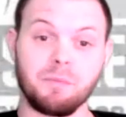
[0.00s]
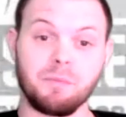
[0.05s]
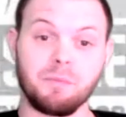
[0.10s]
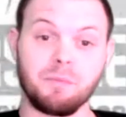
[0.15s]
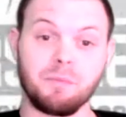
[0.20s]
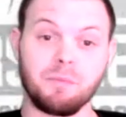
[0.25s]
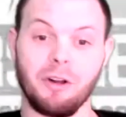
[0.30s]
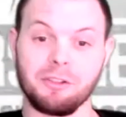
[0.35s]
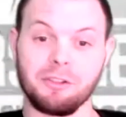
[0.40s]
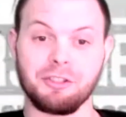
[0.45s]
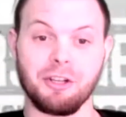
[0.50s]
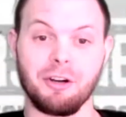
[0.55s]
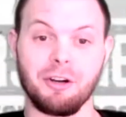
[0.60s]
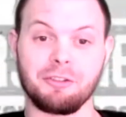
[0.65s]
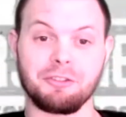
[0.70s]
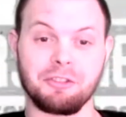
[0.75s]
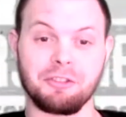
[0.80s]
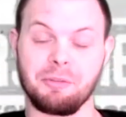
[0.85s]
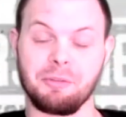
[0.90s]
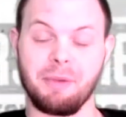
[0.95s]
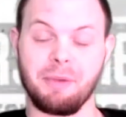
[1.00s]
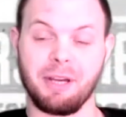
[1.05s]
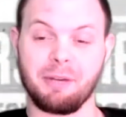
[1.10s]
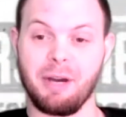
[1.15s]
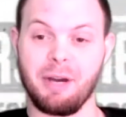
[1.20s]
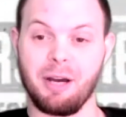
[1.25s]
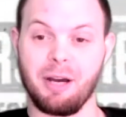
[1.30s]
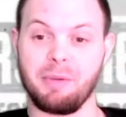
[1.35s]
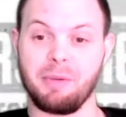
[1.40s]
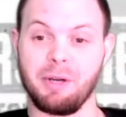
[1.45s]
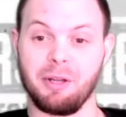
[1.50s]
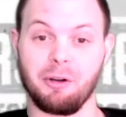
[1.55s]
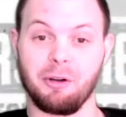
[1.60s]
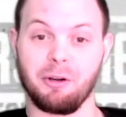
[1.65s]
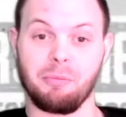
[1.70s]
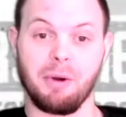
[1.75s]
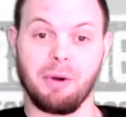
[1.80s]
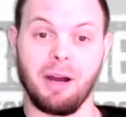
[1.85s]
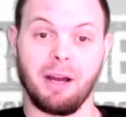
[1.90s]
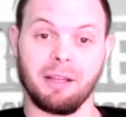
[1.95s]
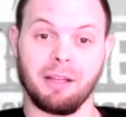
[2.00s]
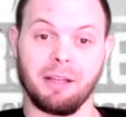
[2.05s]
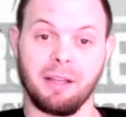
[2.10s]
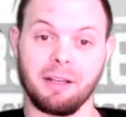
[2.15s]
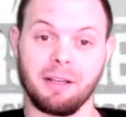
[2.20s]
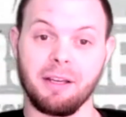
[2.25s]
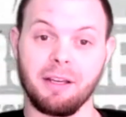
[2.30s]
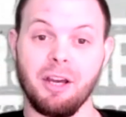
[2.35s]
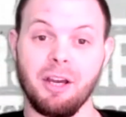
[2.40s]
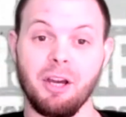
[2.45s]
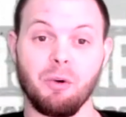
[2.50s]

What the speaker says: all the jokes you can make about Bill O'Brien, like